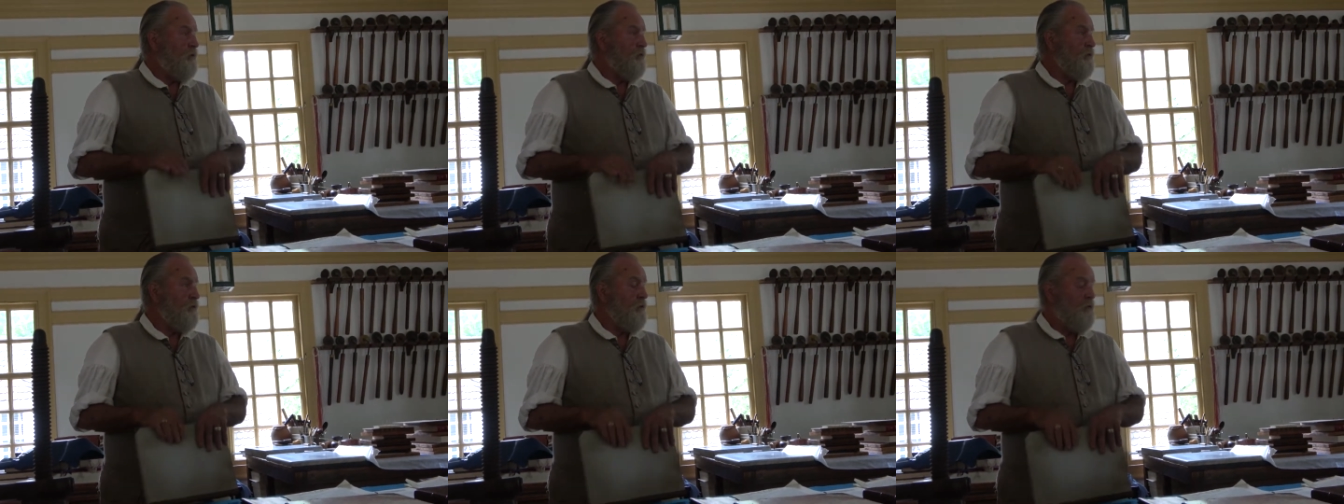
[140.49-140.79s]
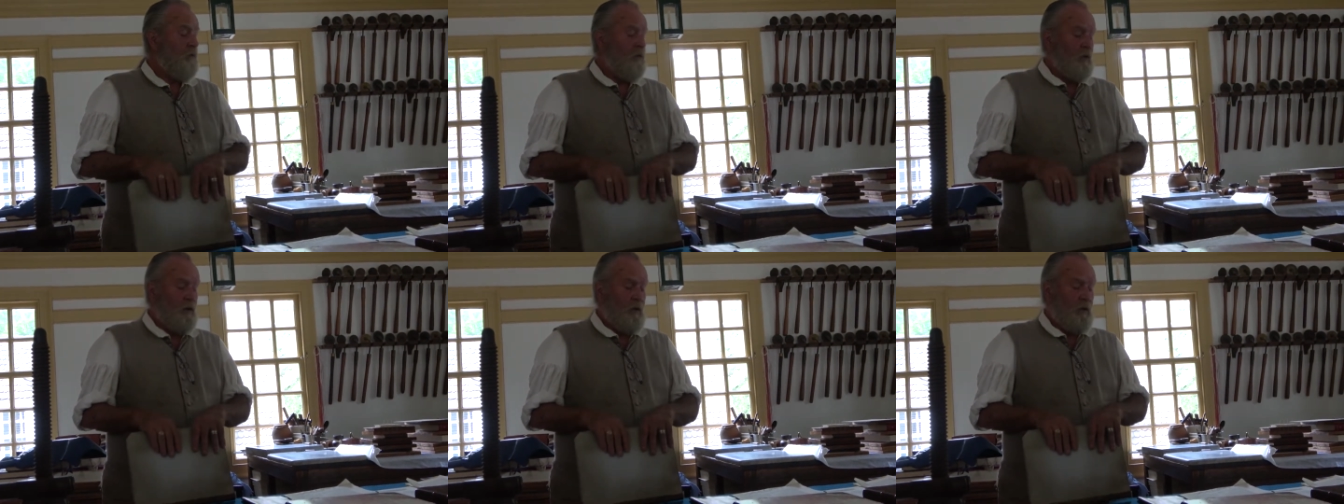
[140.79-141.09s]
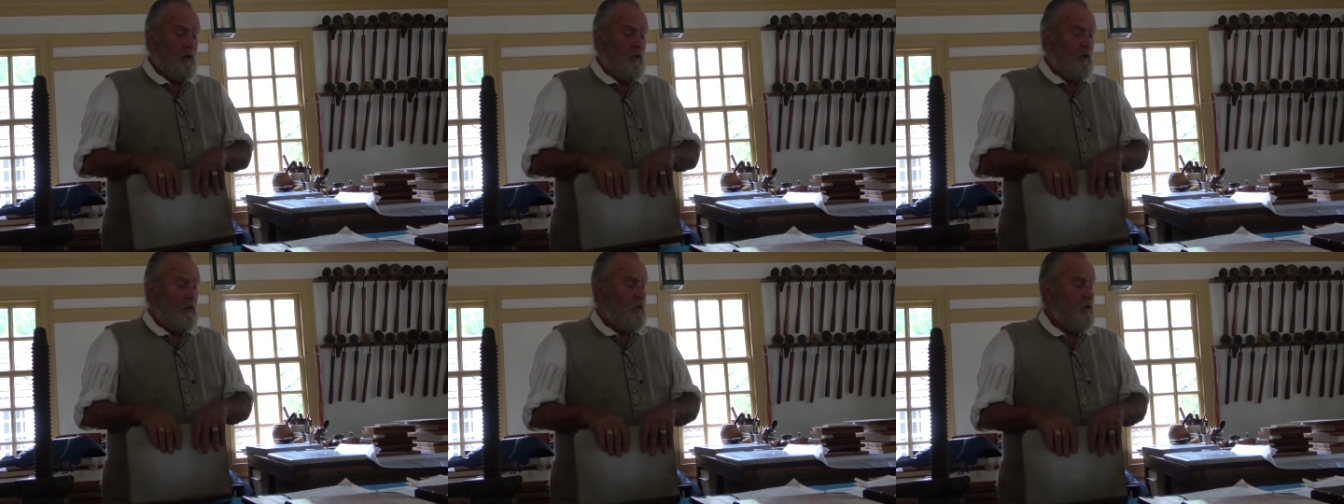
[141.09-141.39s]
So,
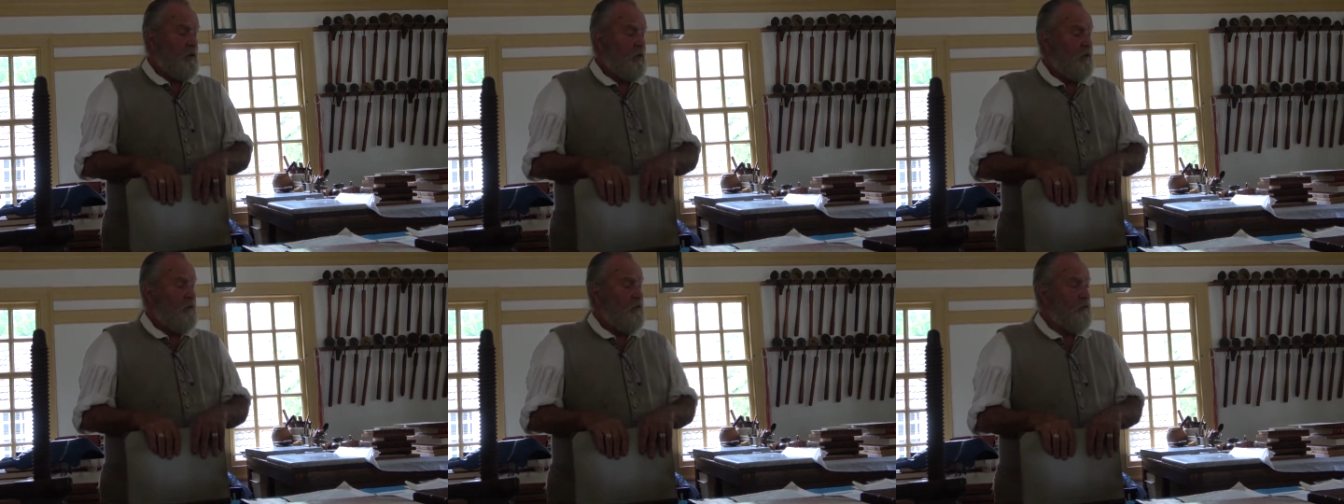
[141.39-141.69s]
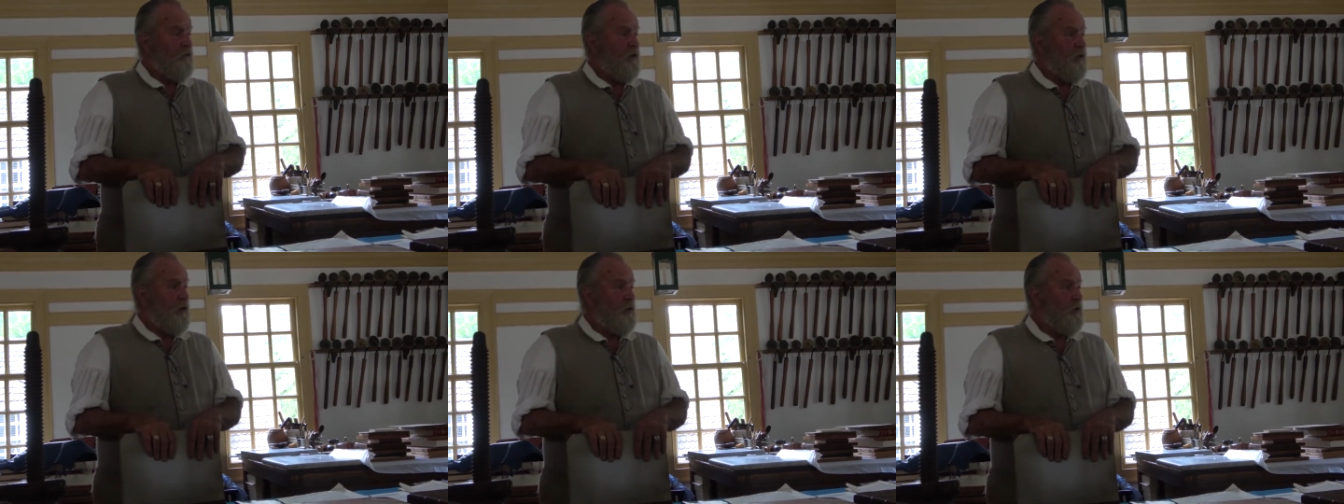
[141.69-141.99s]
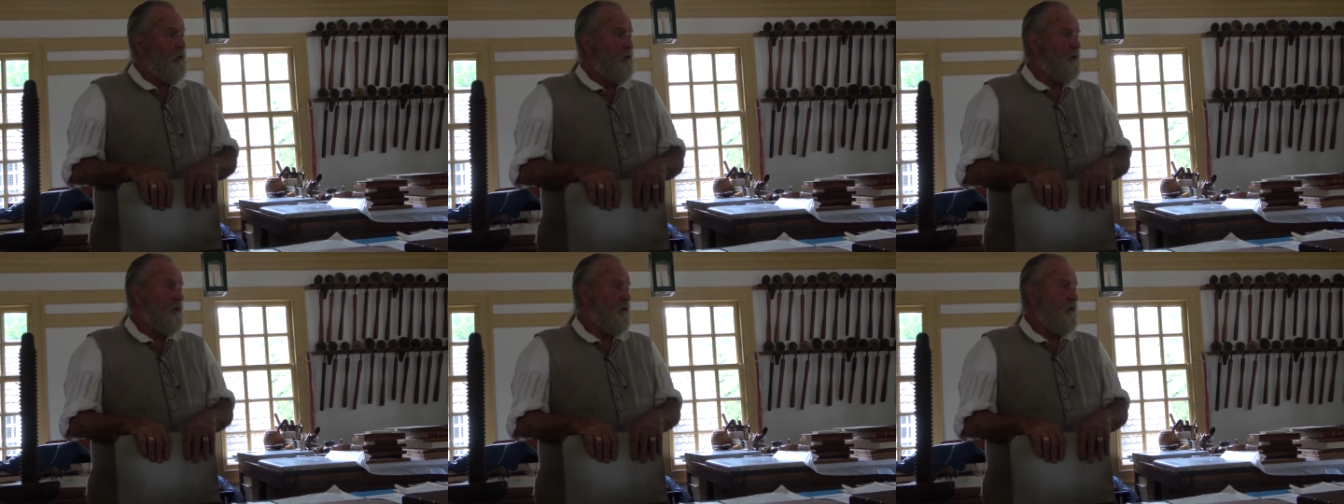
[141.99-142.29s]
you find
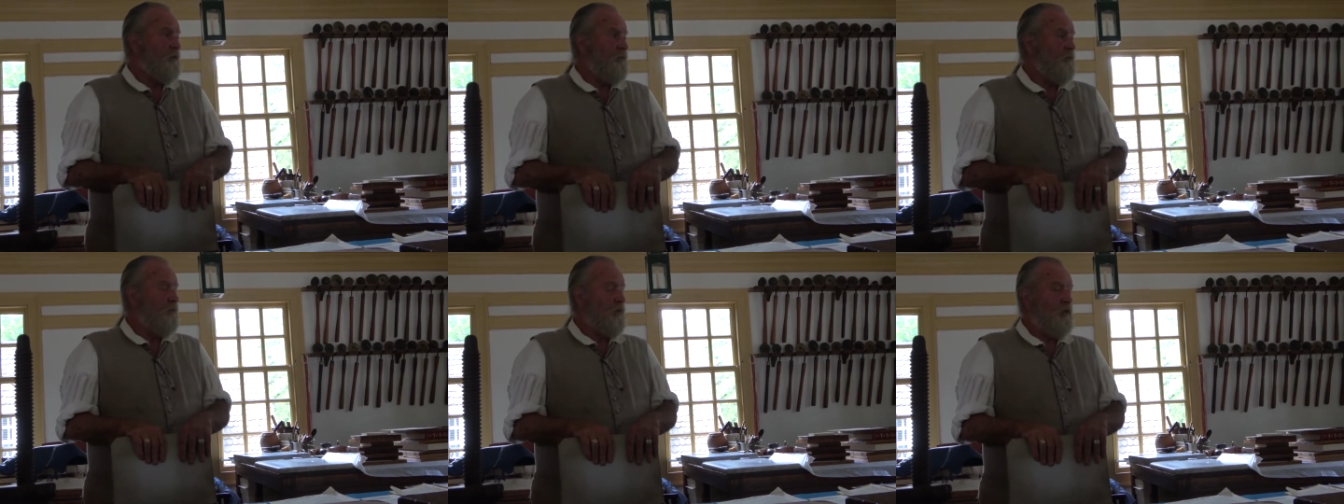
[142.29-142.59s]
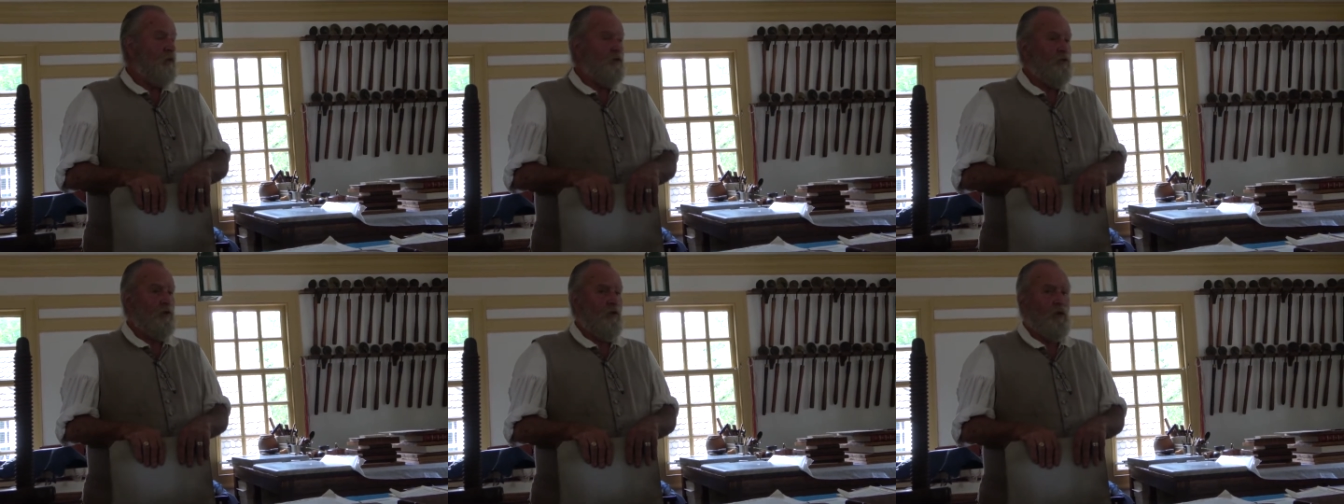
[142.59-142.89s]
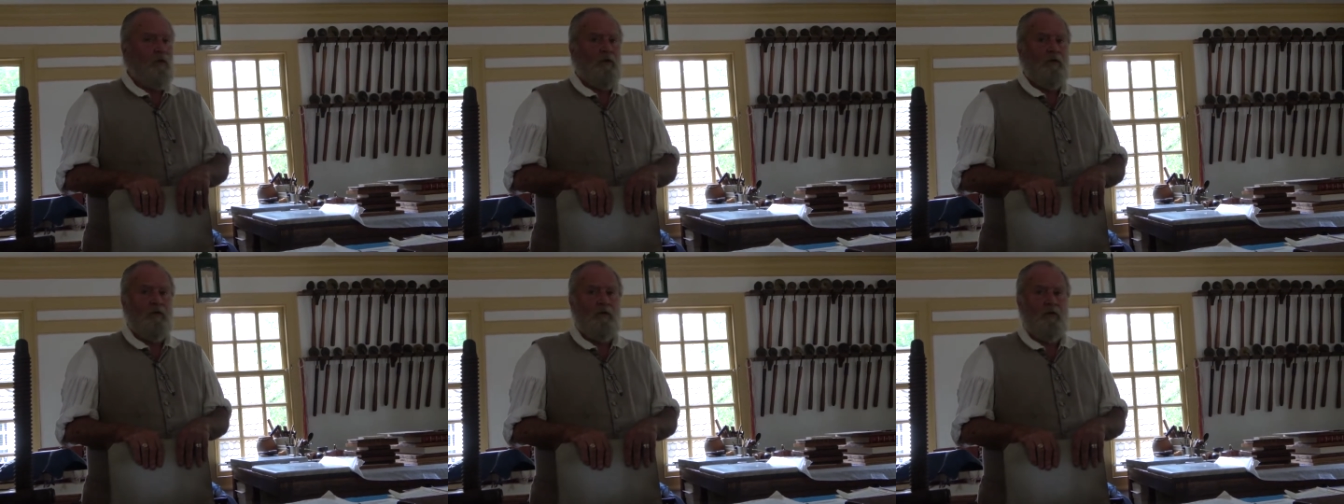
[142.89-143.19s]
that within
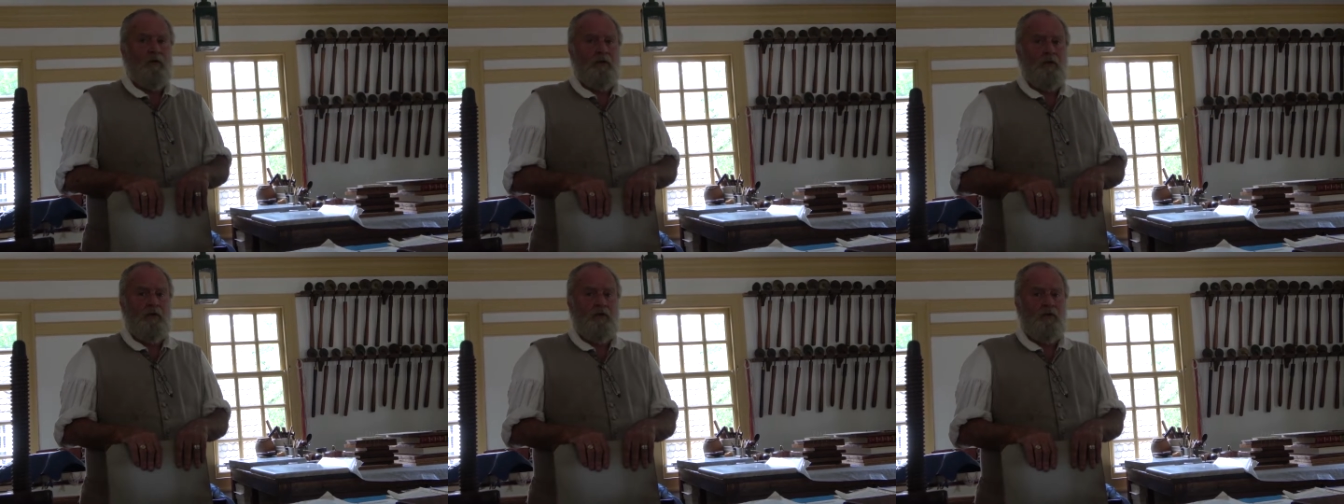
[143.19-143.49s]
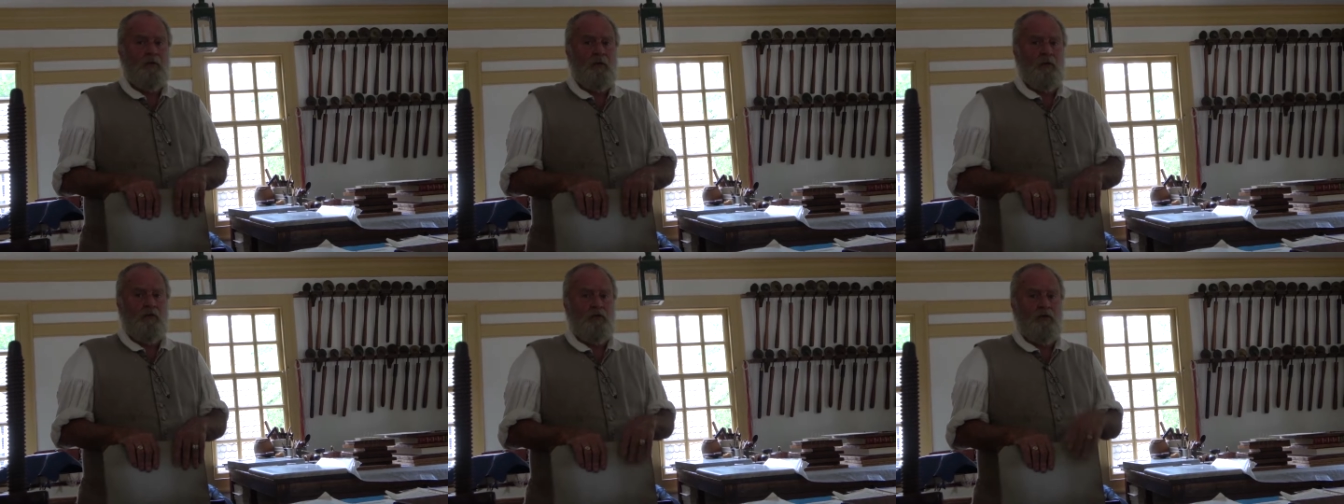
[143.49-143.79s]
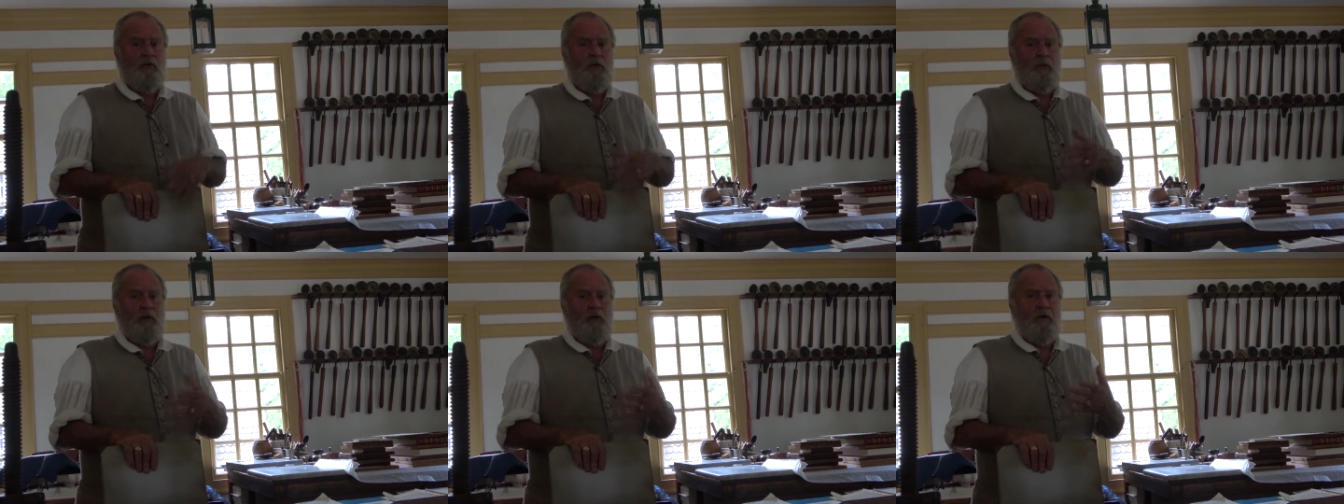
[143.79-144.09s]
20 or 30 years, most
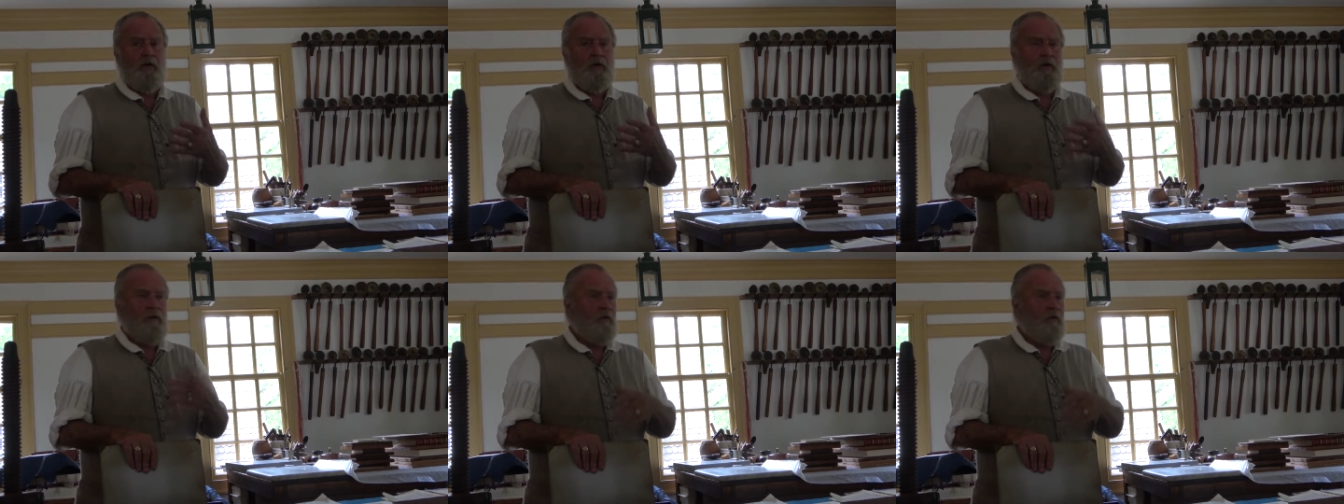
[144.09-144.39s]
European